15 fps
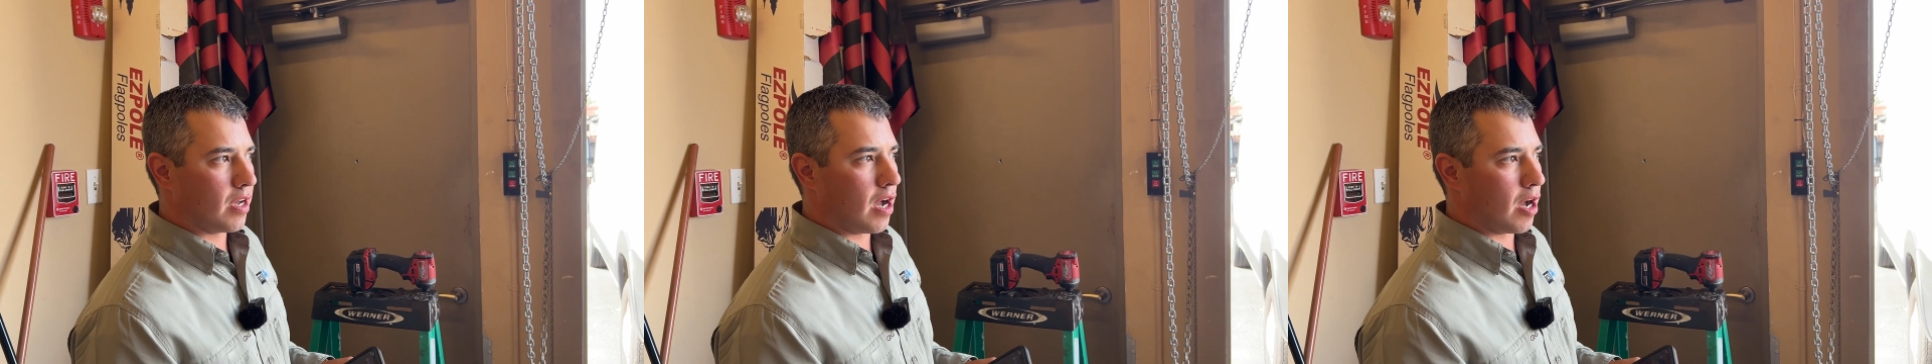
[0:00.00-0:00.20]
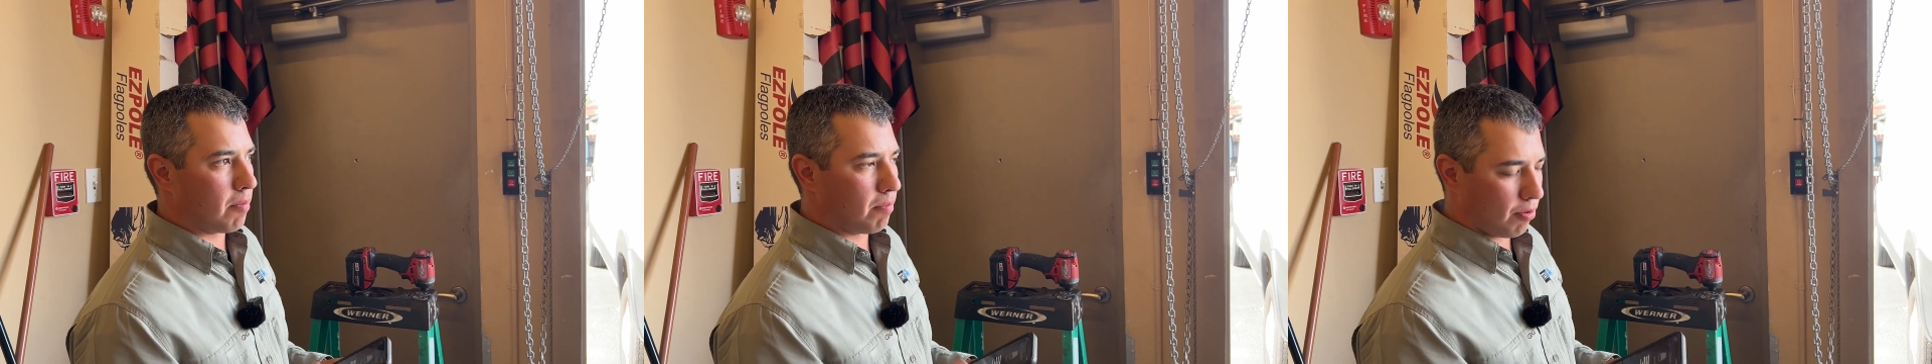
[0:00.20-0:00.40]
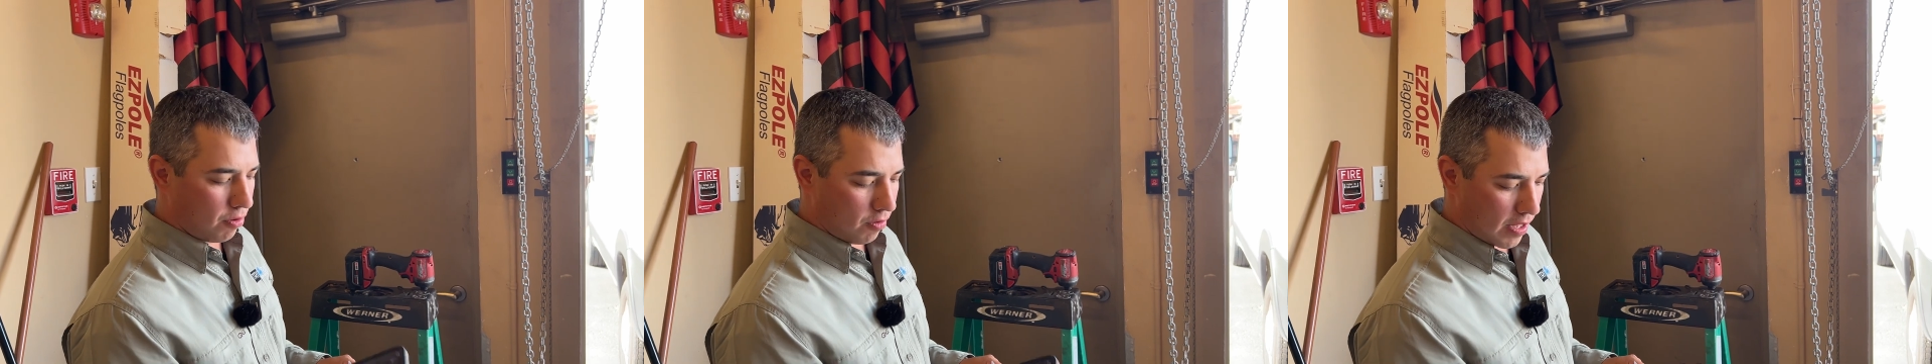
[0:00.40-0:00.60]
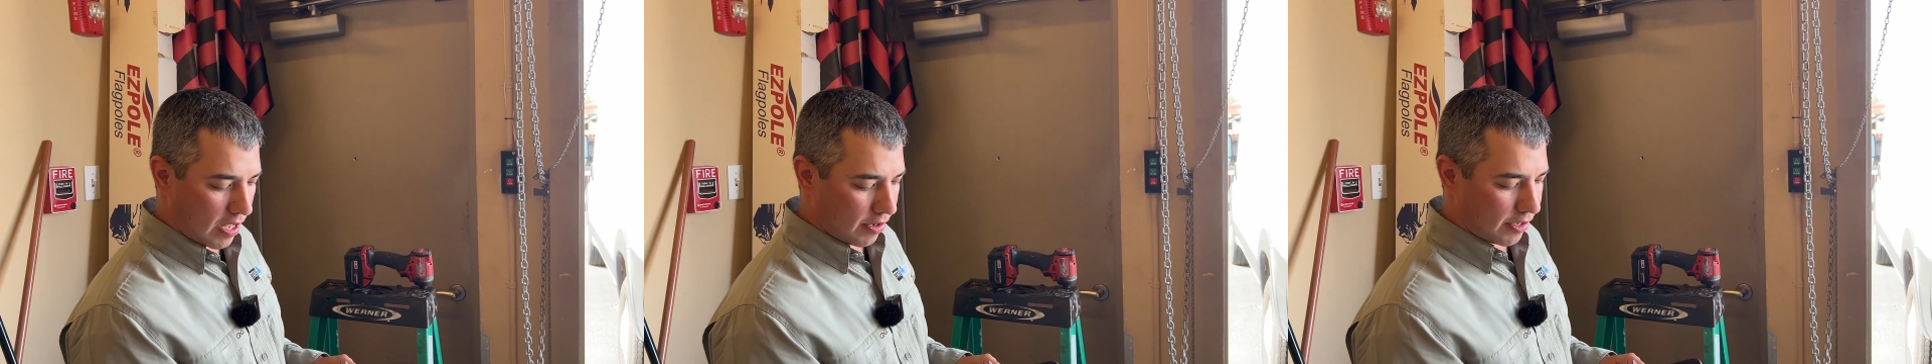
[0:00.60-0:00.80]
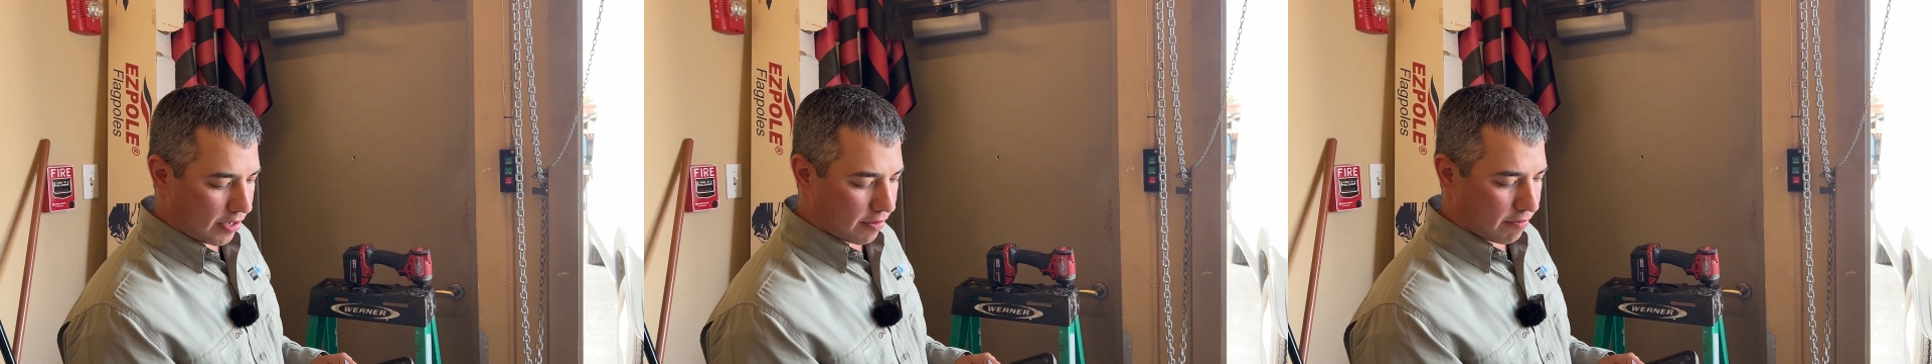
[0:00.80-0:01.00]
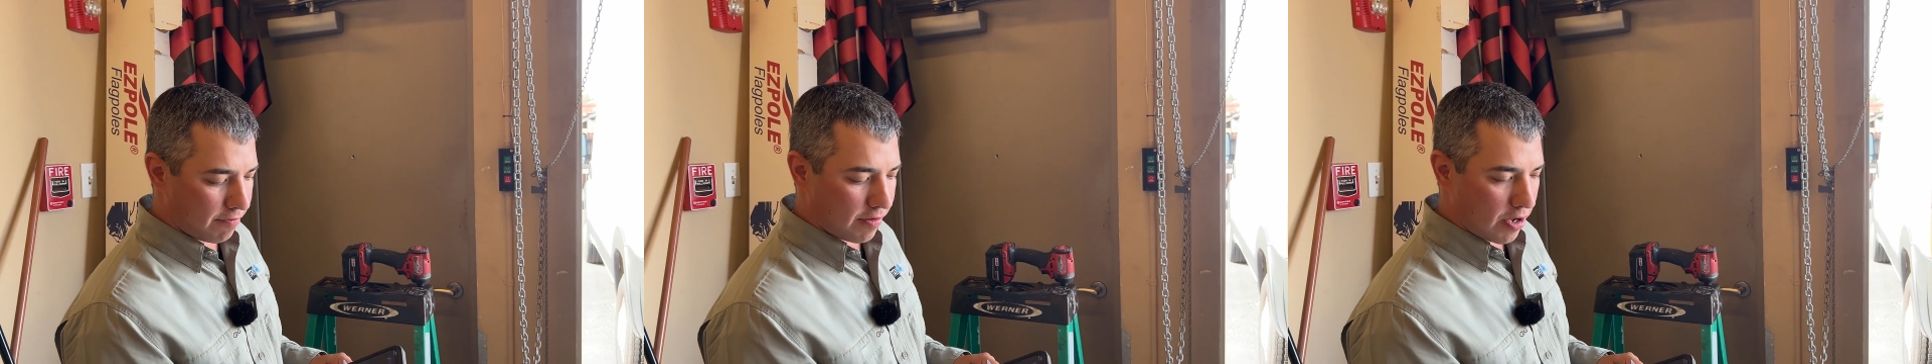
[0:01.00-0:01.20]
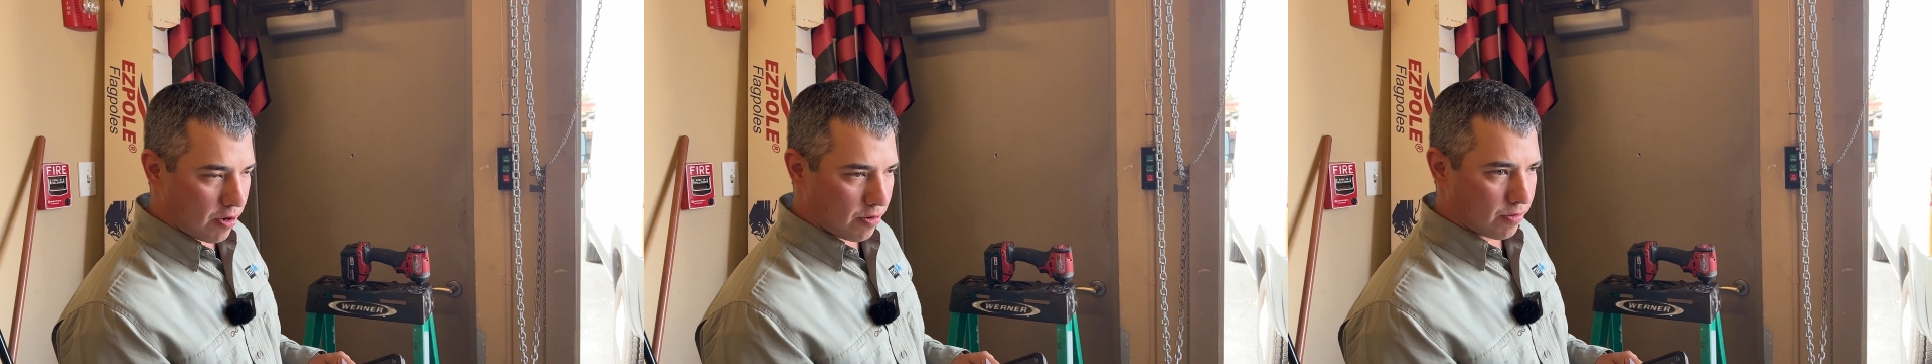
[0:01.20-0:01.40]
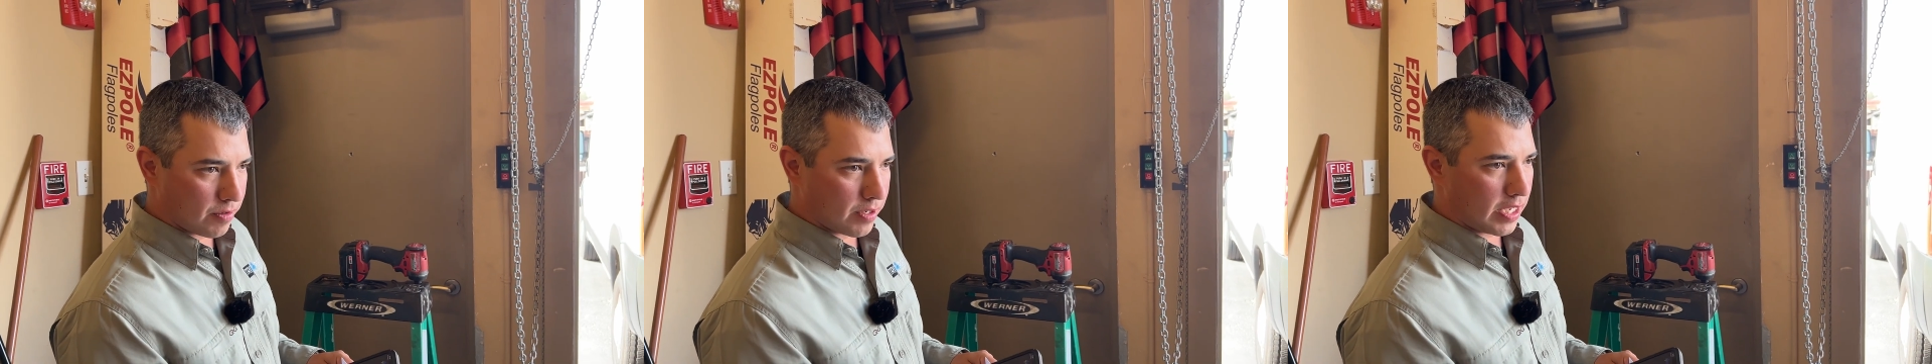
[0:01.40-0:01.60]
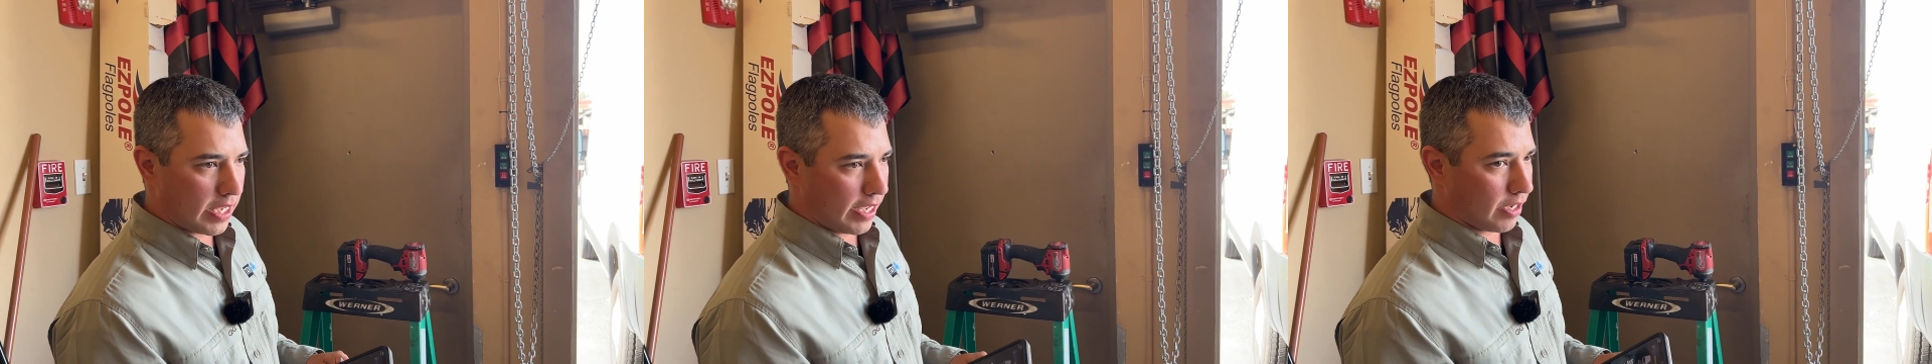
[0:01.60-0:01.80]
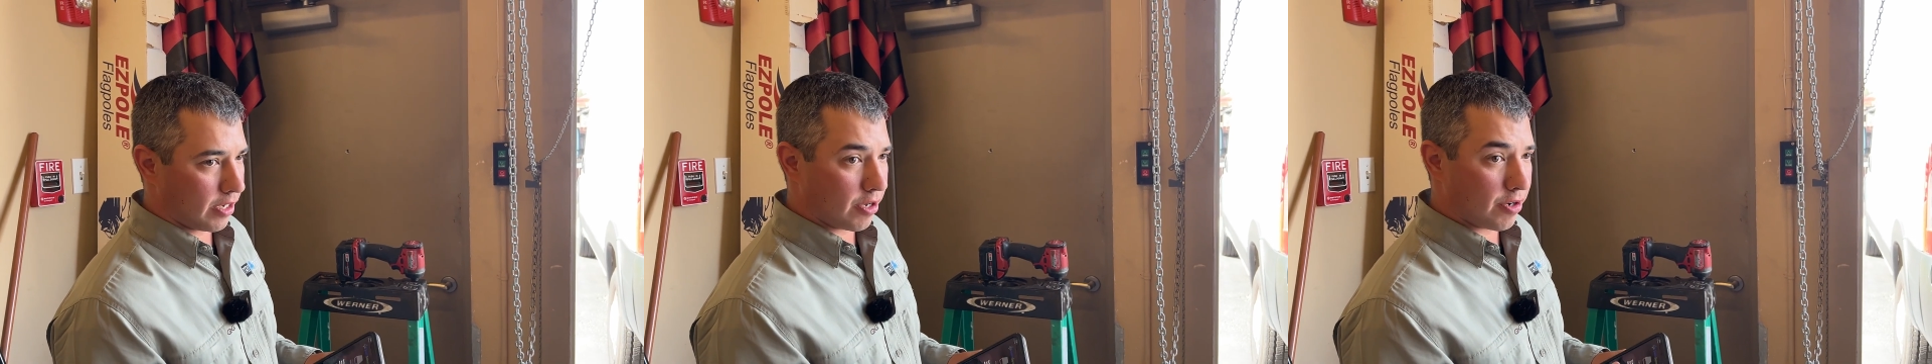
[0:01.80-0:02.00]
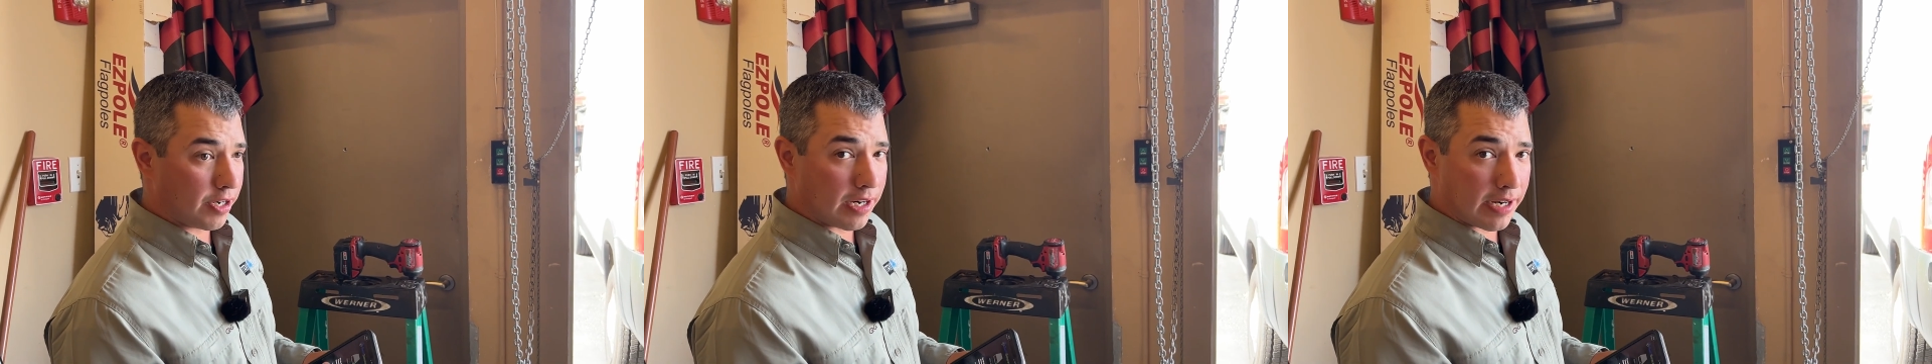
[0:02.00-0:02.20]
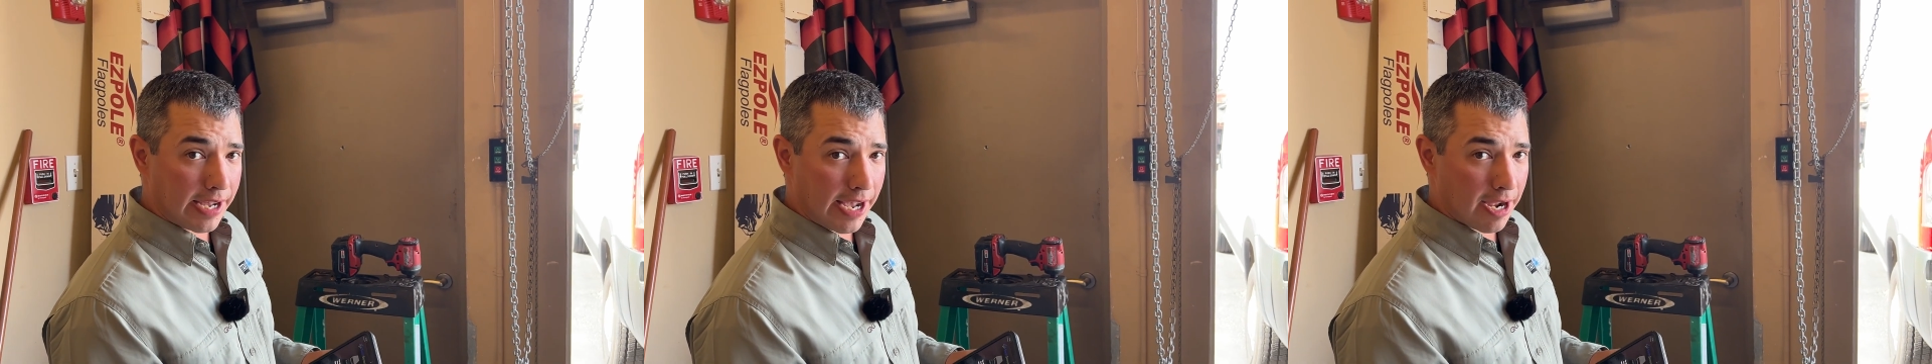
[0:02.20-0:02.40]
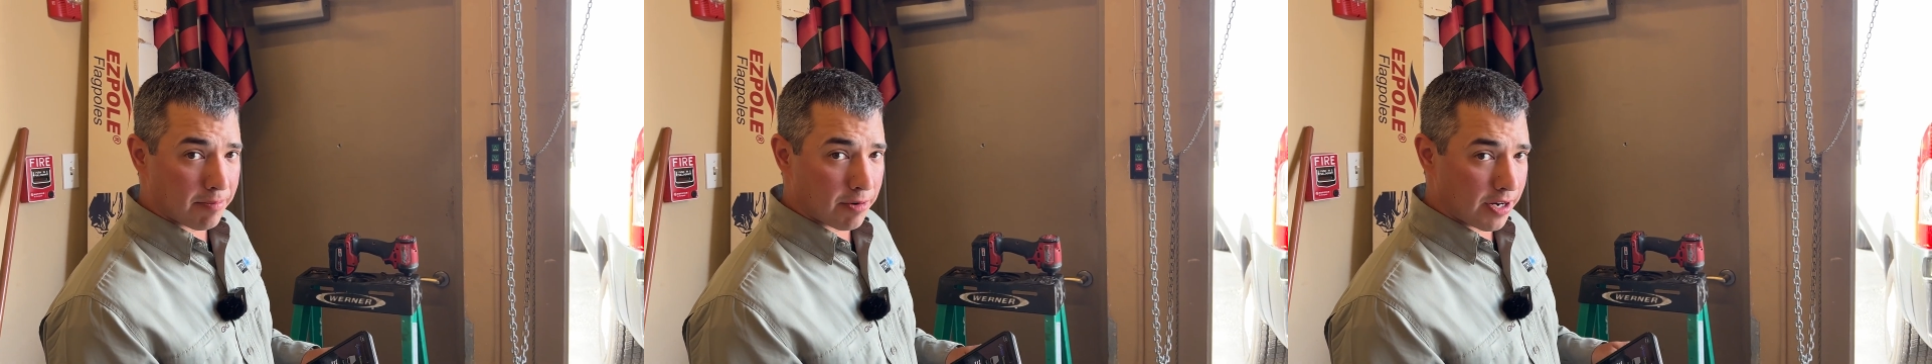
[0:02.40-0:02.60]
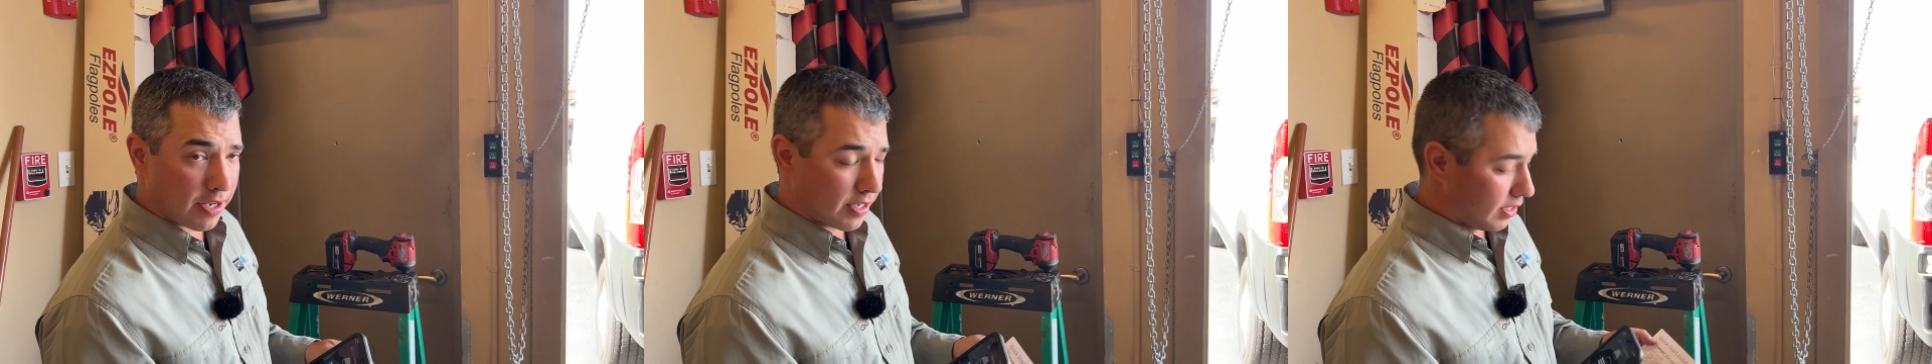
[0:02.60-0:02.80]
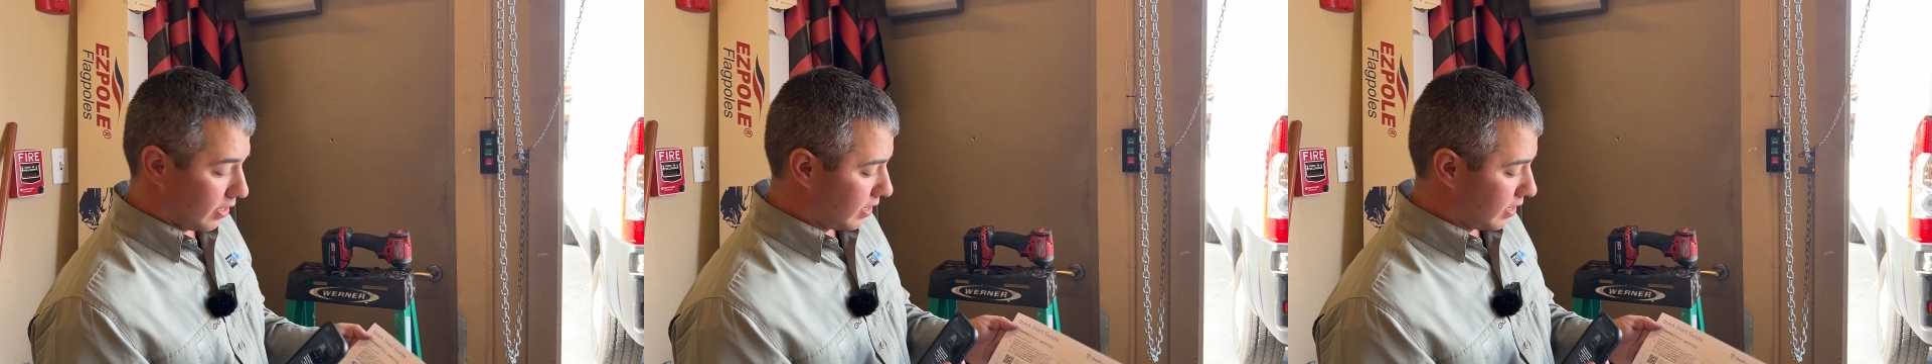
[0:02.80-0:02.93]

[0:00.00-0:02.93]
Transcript: uh, pull out your phone and go to your camera,